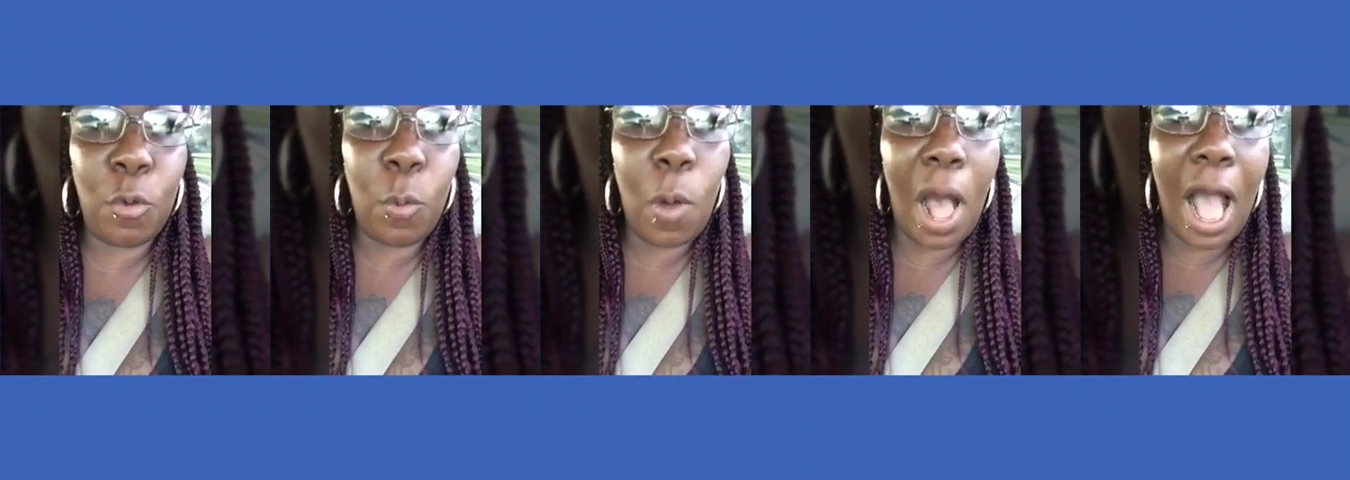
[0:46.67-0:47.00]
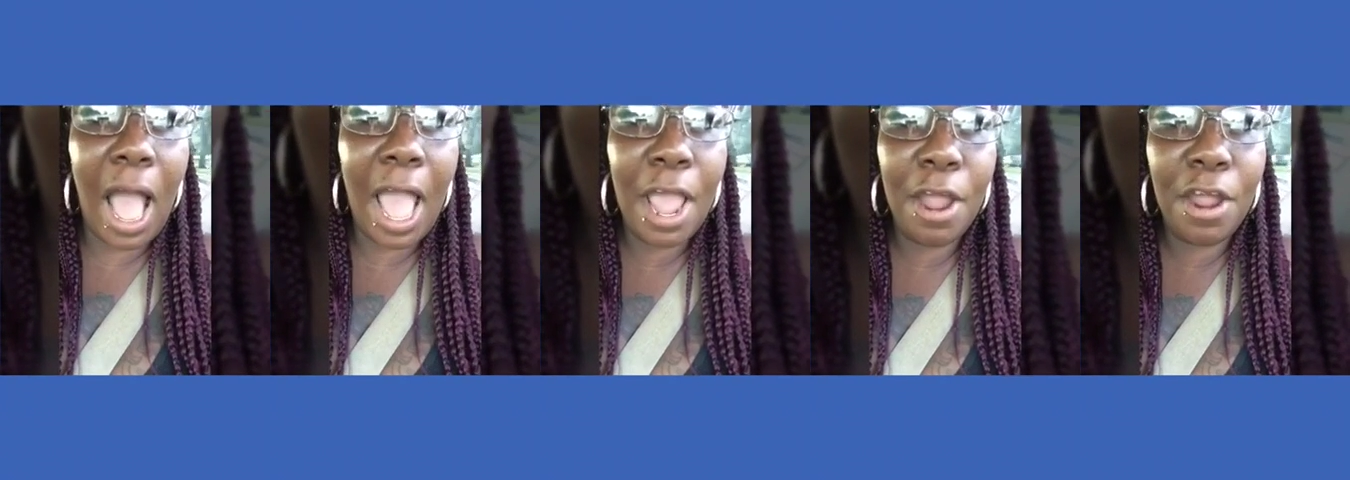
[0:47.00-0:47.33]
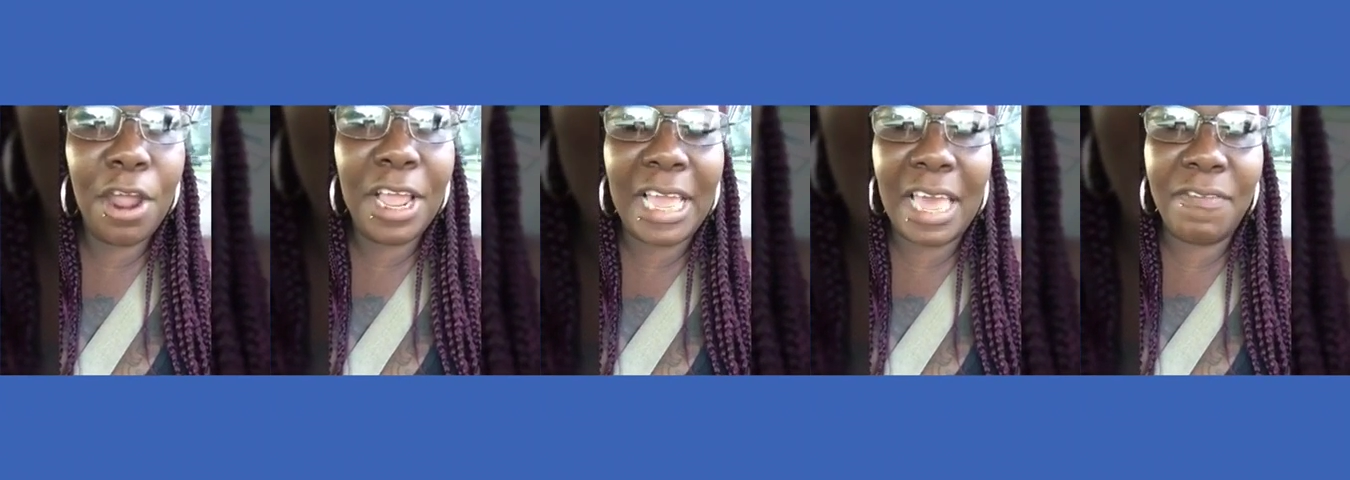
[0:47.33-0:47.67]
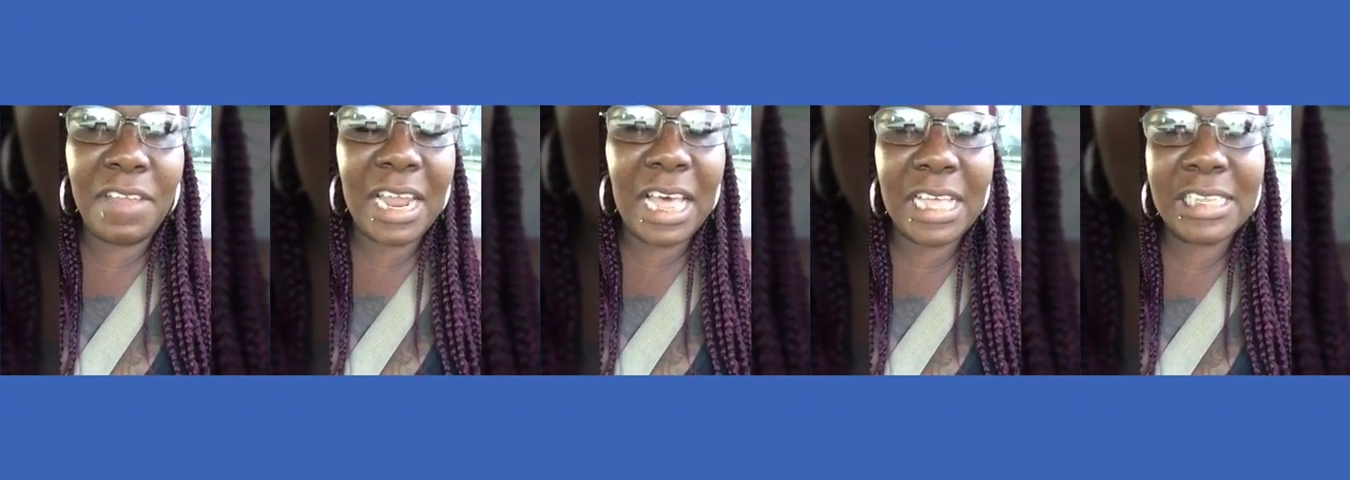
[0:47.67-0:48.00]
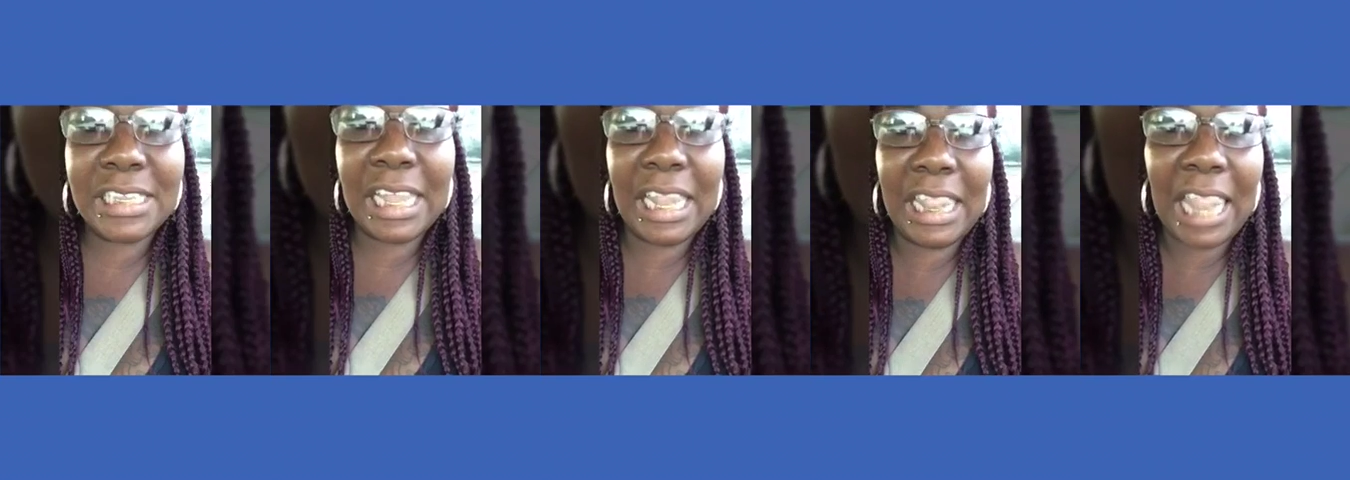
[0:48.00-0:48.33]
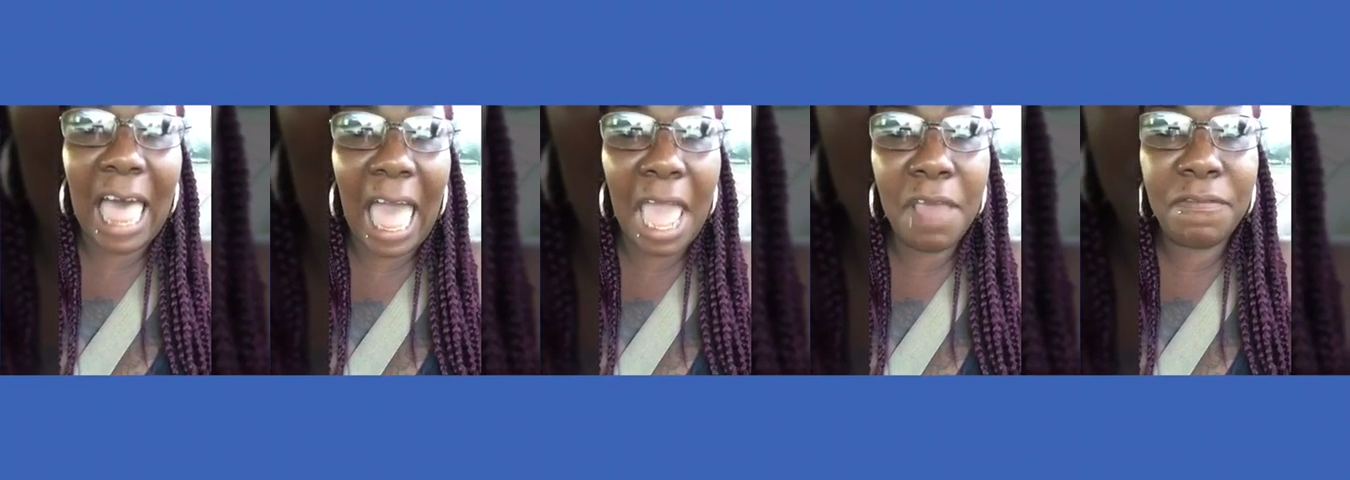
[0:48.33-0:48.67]
the choir giving us
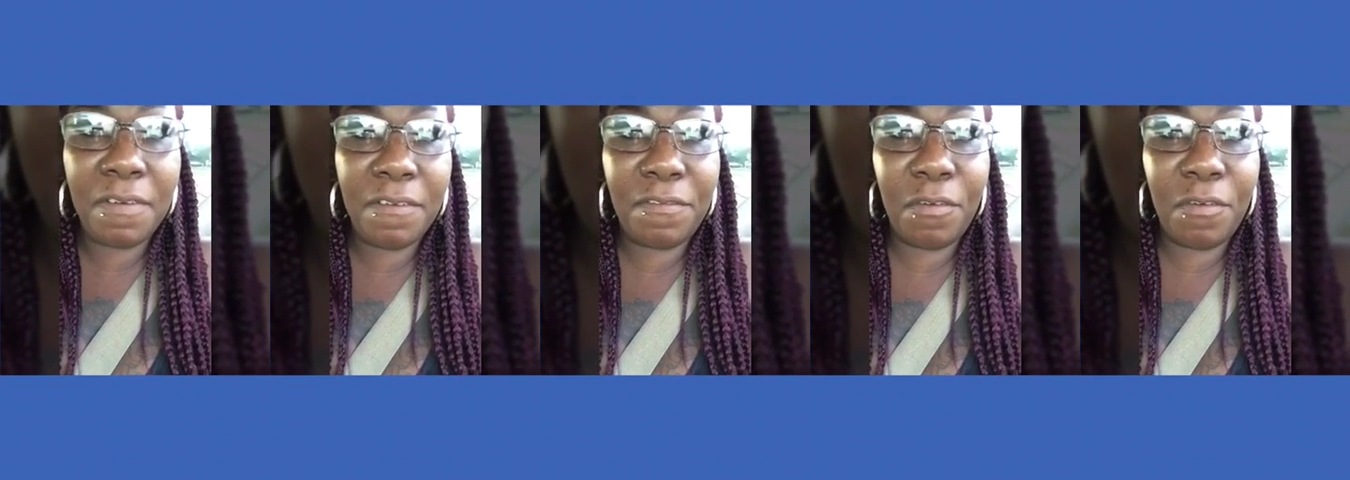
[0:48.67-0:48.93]
life